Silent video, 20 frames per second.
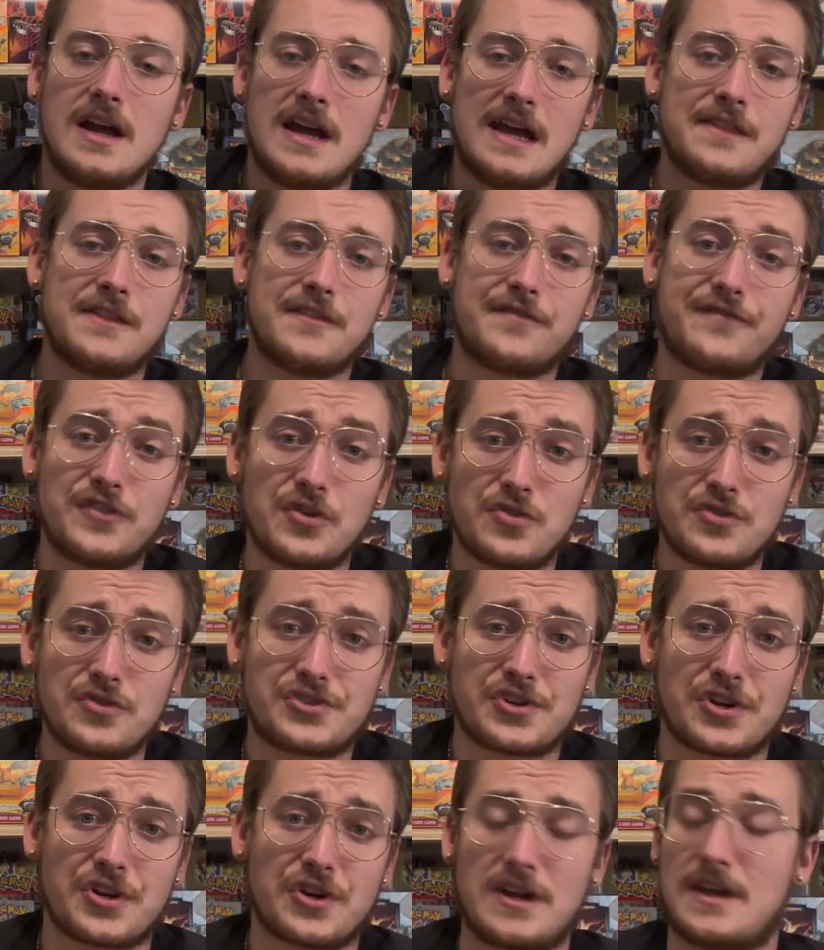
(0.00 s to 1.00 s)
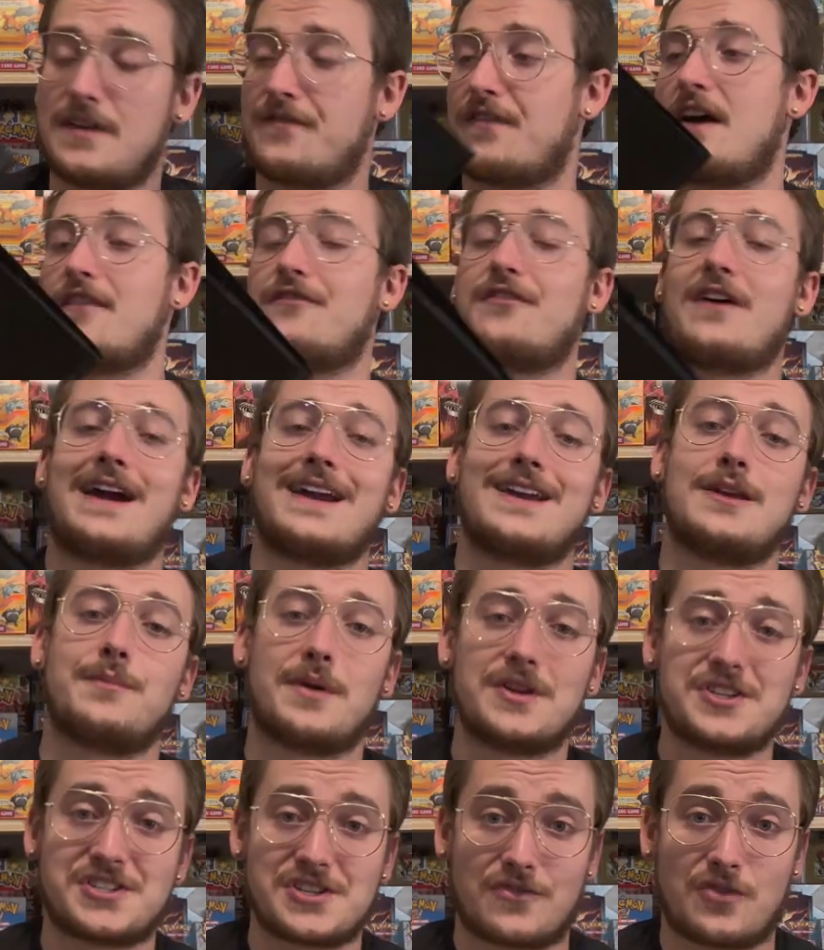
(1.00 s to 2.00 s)
In the future, if I find a
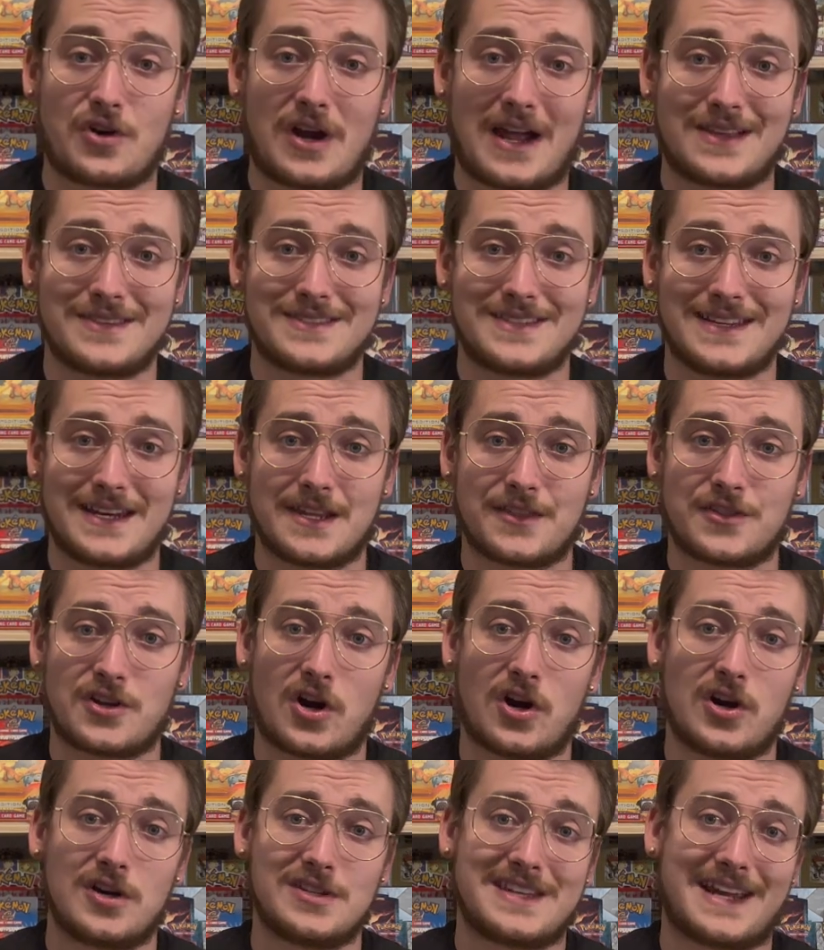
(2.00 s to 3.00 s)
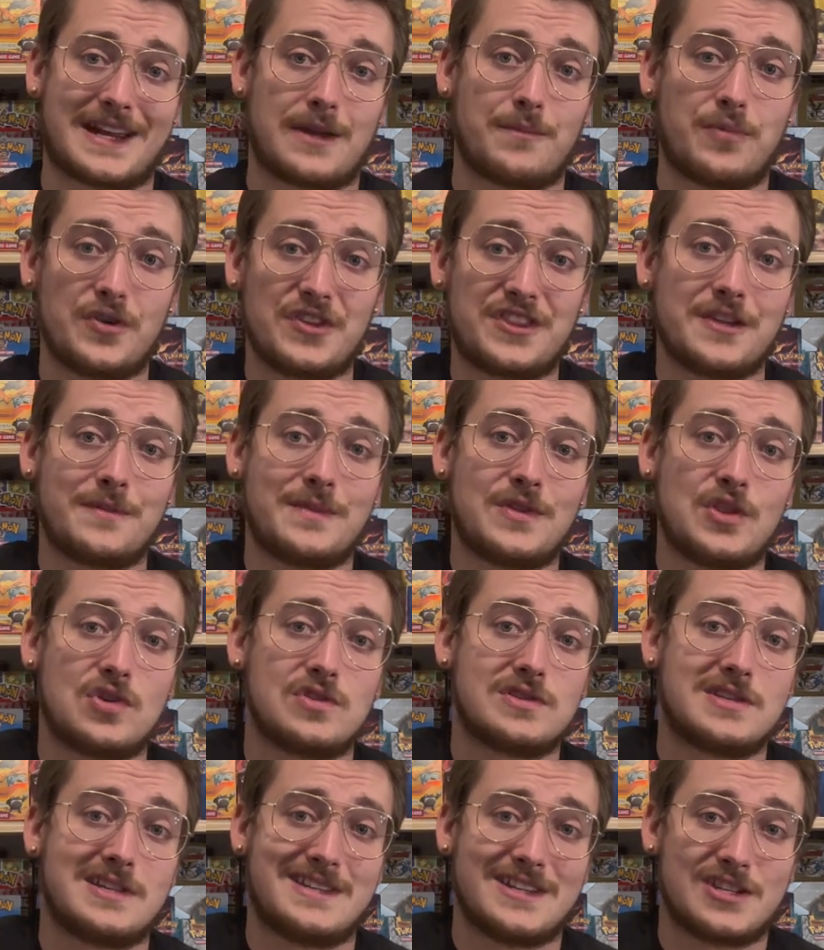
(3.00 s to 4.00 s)
bunch of Crown Zenith cards, I can put them in
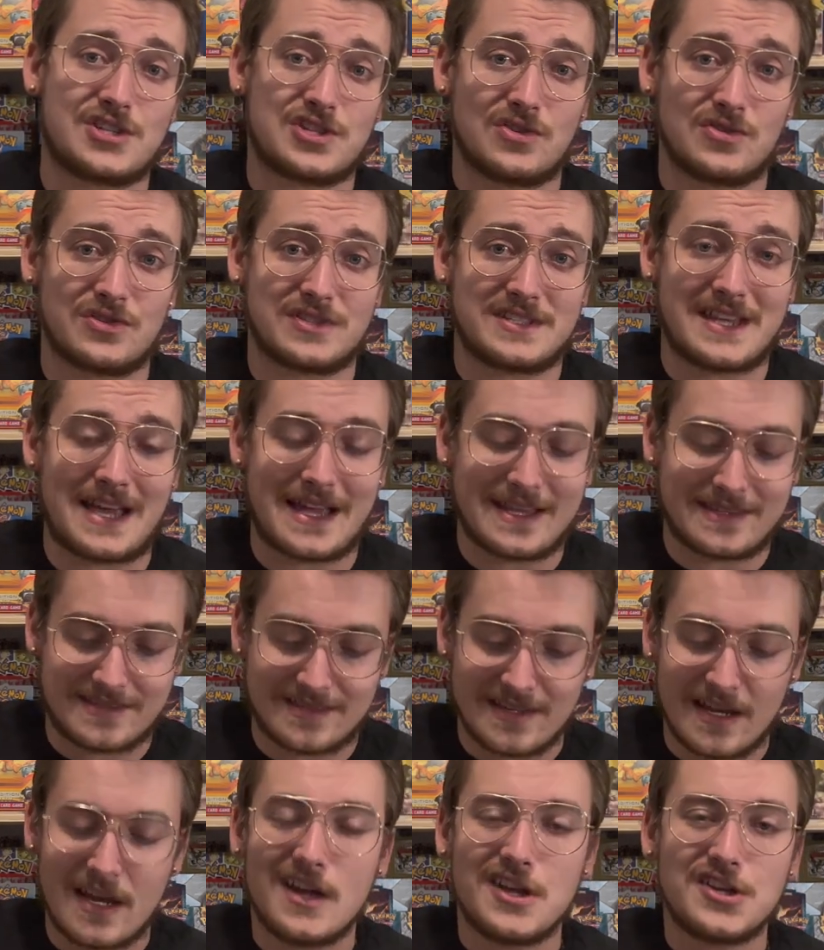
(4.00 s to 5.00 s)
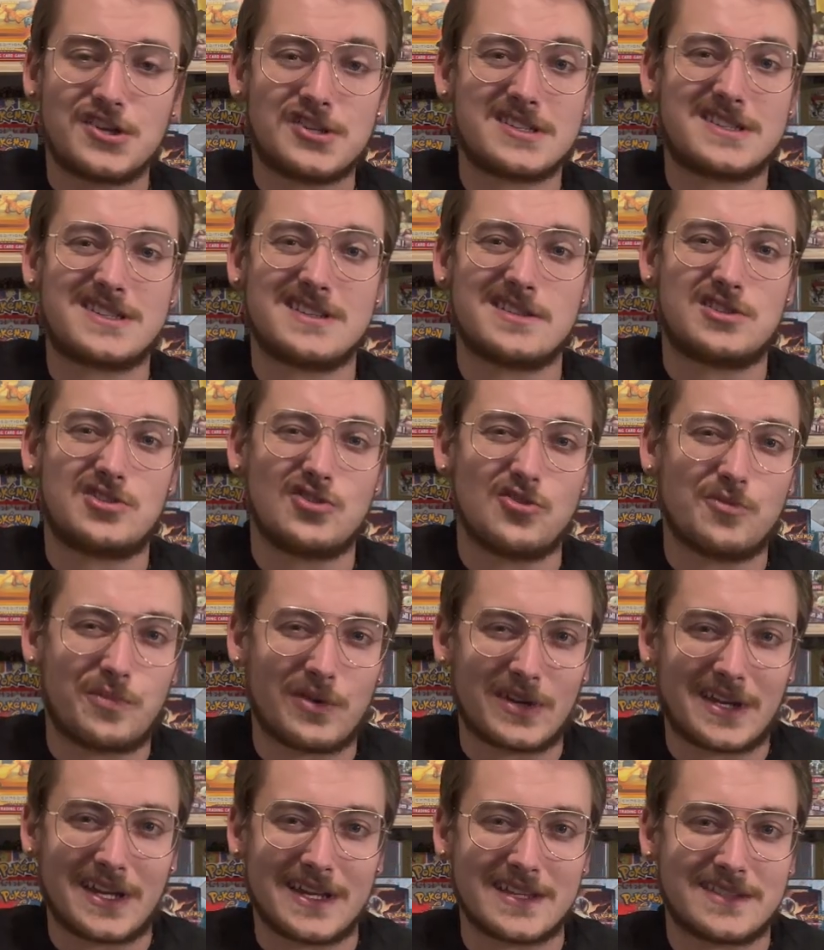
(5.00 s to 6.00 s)
those additional sets just as
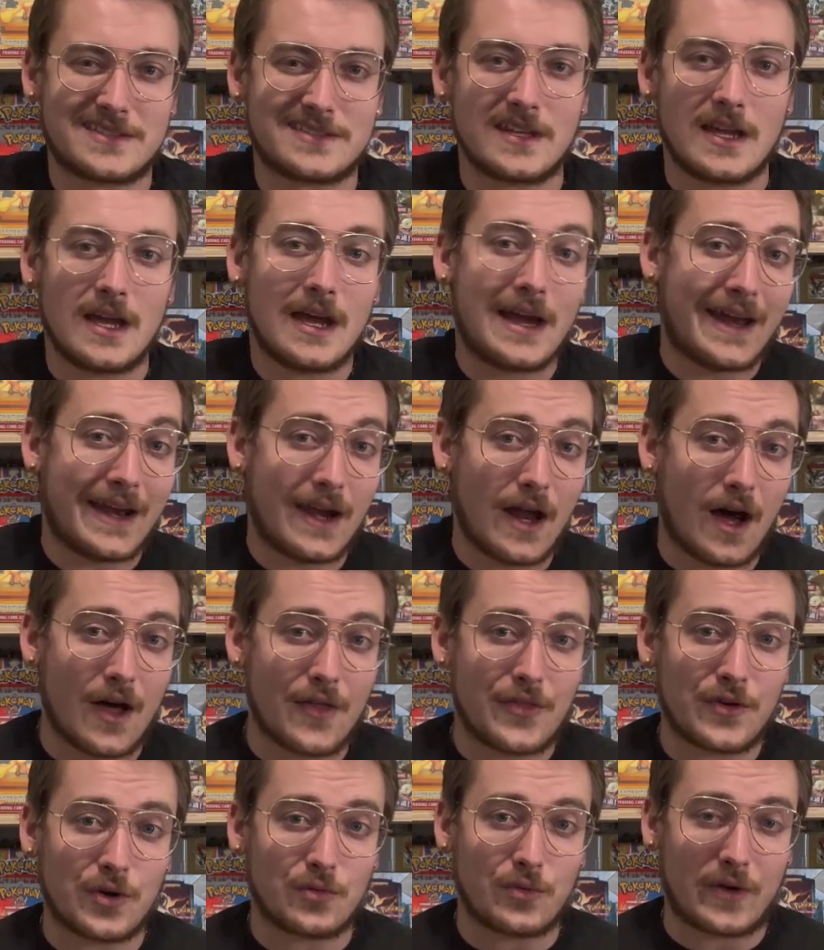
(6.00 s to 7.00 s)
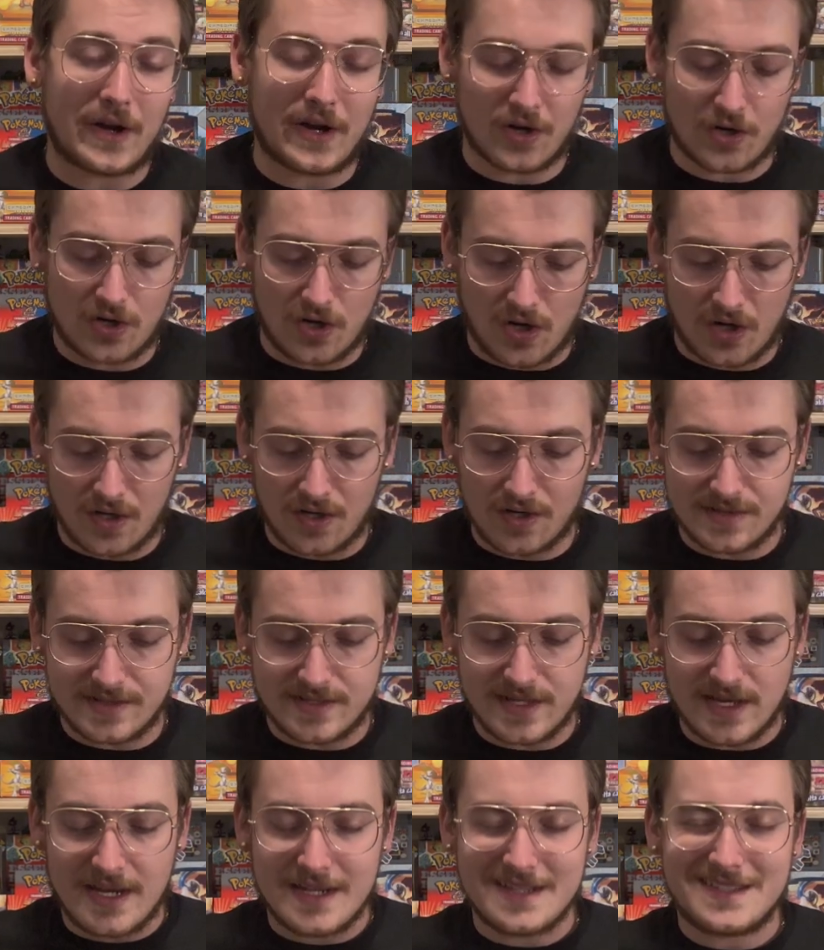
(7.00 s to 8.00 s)
duplicates and other rare
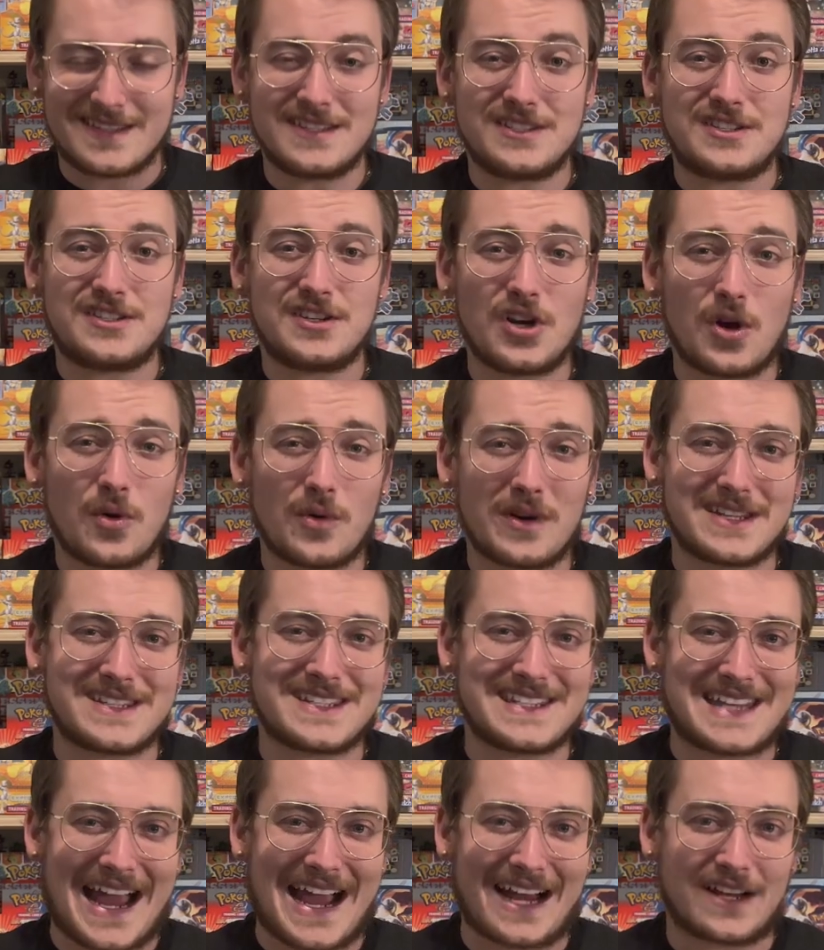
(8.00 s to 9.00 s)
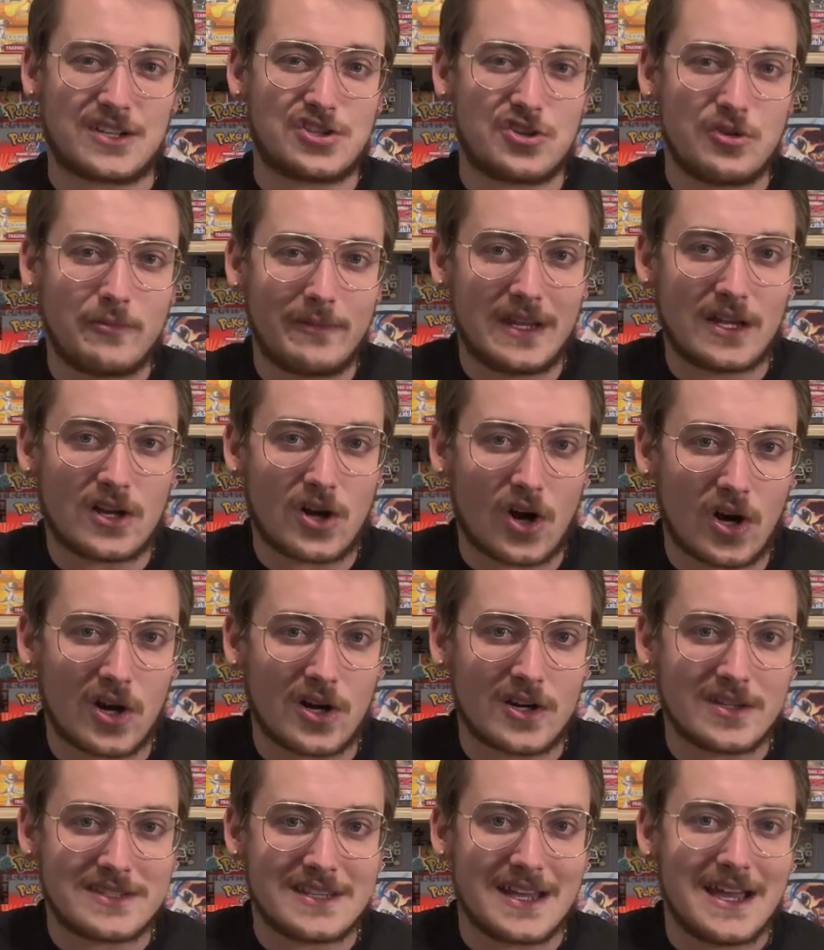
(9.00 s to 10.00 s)
cards, since you don't want to stack too many
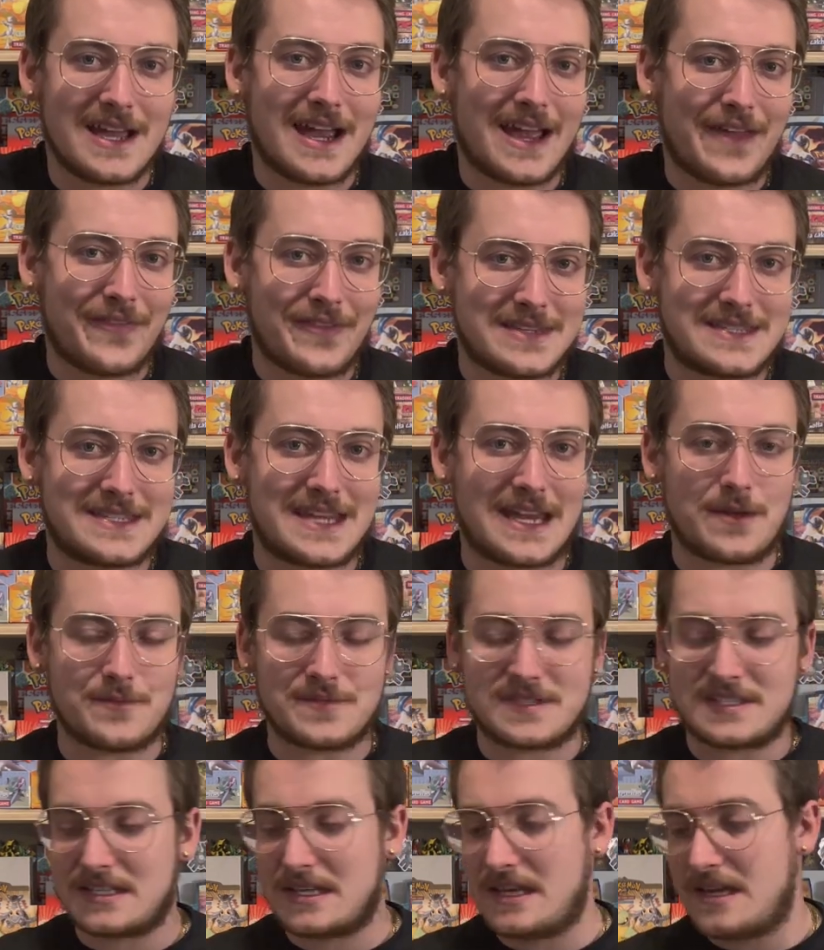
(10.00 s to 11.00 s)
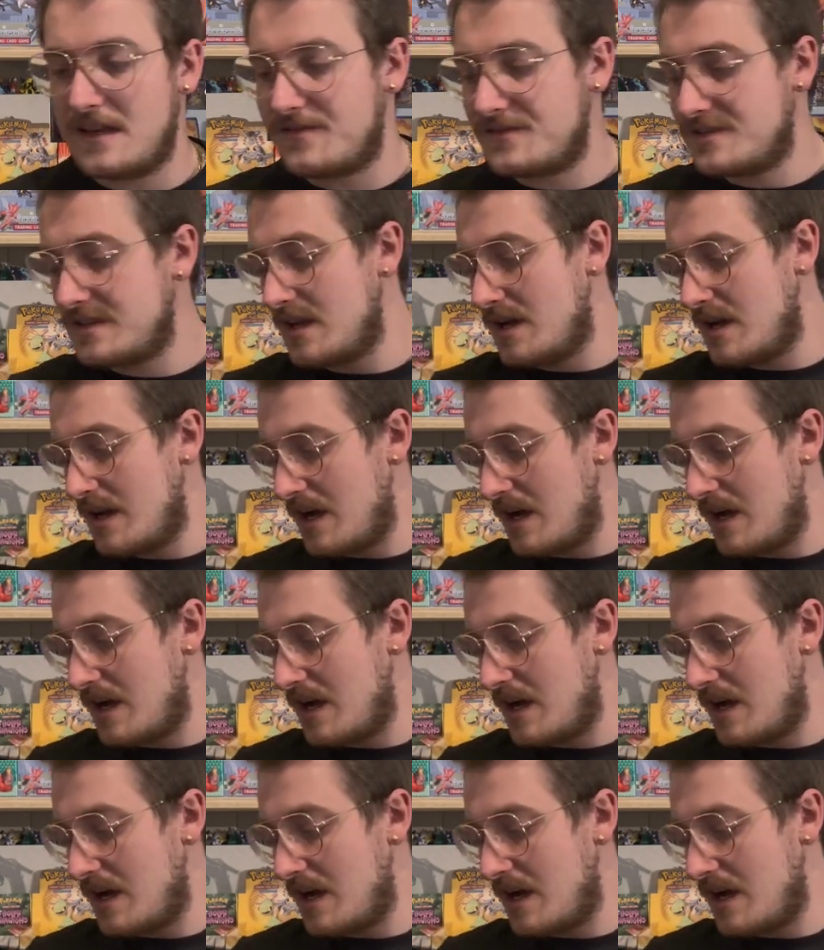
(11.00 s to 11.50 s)
cards in the same sleeves.